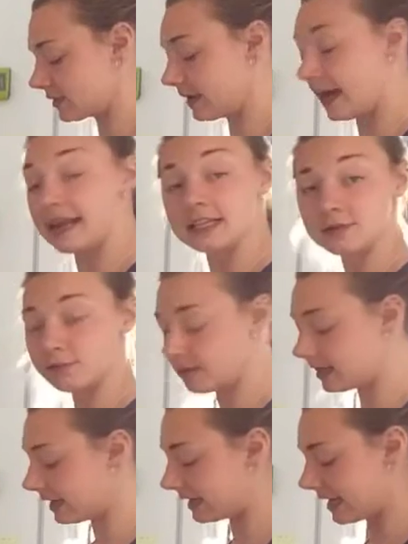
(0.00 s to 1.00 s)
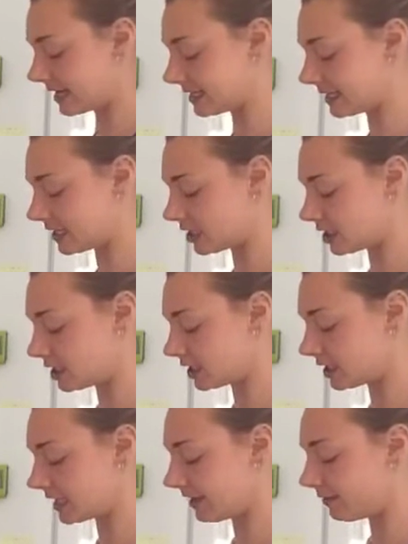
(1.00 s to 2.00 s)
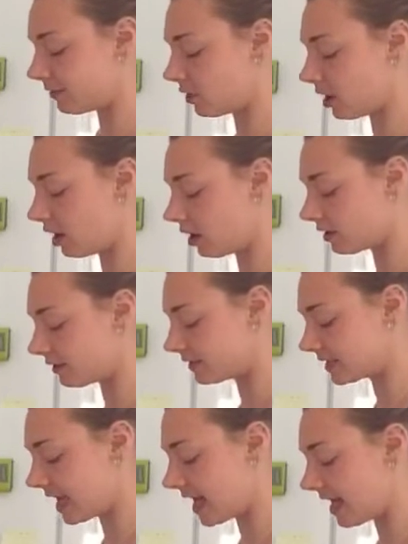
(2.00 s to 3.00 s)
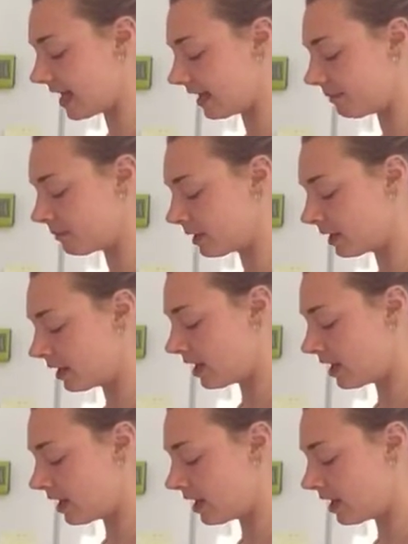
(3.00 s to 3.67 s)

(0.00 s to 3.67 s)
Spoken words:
So again, it's a really nice dish just if you've got a lot of time,